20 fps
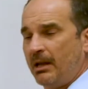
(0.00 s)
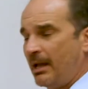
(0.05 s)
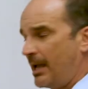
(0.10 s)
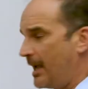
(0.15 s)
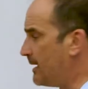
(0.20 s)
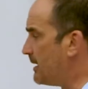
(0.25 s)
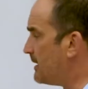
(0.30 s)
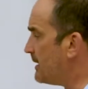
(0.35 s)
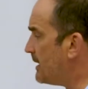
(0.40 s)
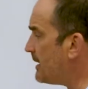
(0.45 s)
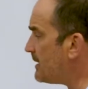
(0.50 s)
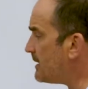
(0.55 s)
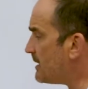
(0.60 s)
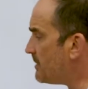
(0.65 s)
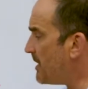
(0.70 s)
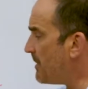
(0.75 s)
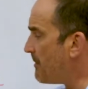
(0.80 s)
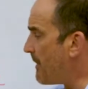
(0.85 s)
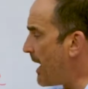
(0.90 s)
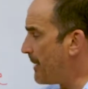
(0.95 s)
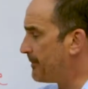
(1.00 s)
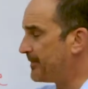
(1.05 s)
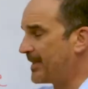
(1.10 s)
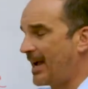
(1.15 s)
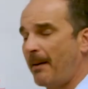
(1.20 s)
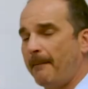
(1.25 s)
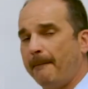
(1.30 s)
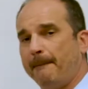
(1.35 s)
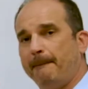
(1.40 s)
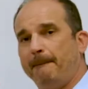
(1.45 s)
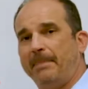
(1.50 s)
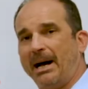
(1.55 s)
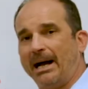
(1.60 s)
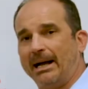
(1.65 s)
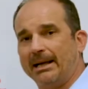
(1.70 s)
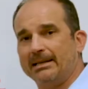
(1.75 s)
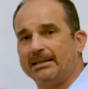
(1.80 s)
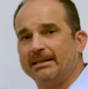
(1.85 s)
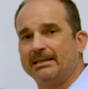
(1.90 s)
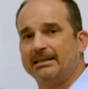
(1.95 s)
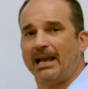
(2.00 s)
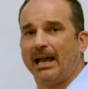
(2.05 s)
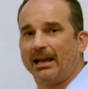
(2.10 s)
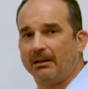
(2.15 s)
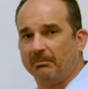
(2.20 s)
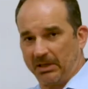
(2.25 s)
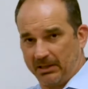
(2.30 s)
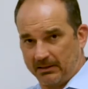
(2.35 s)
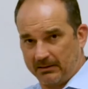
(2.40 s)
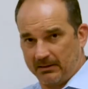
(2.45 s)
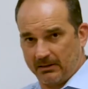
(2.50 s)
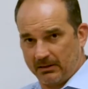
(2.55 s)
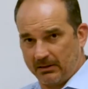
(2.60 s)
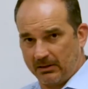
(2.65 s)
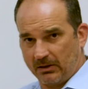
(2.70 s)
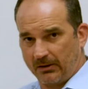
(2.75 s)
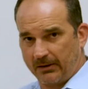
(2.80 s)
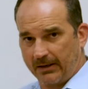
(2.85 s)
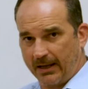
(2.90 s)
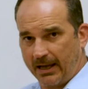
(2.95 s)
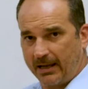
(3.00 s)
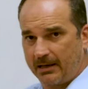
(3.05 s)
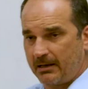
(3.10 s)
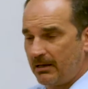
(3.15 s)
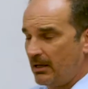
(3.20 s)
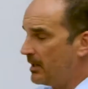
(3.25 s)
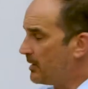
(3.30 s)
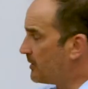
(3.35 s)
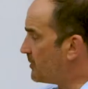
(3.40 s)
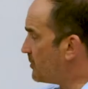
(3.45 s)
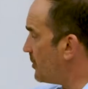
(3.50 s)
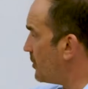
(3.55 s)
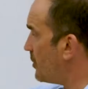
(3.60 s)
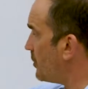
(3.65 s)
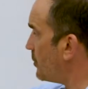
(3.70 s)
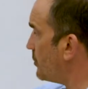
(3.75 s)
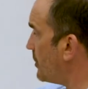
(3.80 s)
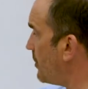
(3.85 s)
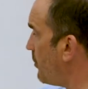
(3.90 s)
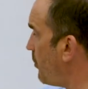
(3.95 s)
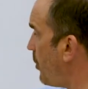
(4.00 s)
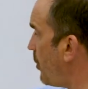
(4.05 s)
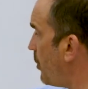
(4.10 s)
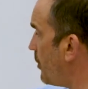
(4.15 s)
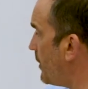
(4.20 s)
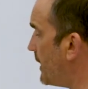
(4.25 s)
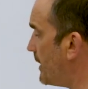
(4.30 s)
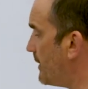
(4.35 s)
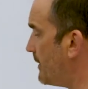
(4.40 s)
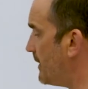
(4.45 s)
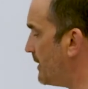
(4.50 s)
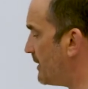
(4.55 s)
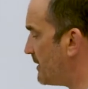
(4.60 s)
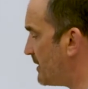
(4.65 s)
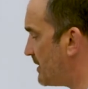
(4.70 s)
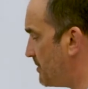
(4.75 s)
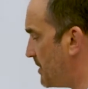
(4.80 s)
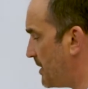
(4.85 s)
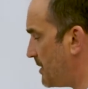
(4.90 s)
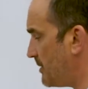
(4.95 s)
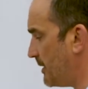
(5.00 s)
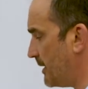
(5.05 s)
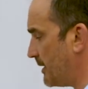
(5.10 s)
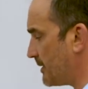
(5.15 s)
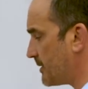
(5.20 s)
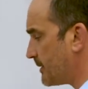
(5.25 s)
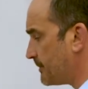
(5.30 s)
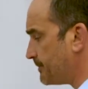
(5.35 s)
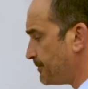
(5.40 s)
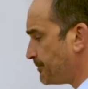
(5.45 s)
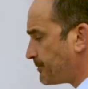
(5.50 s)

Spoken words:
And it needs to be mapped out by segment, okay? So you're rewarding the experience.